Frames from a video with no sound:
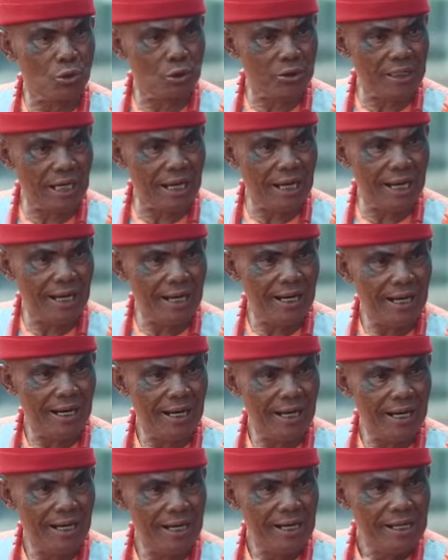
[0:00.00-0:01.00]
daughter,
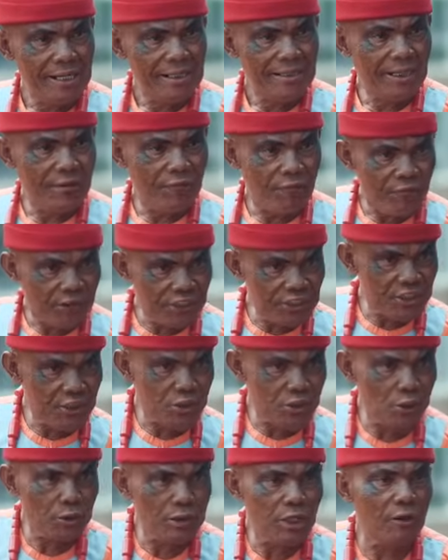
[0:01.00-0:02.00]
the
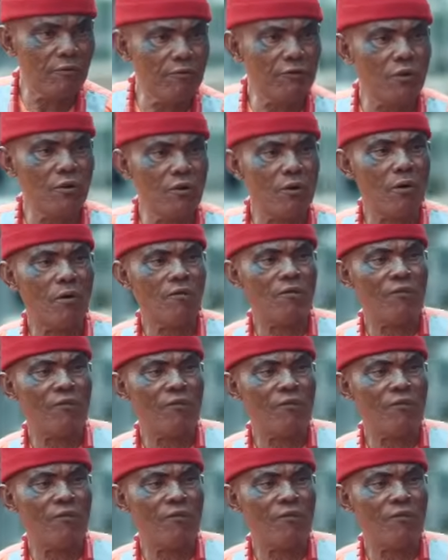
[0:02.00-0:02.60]
first daughter of your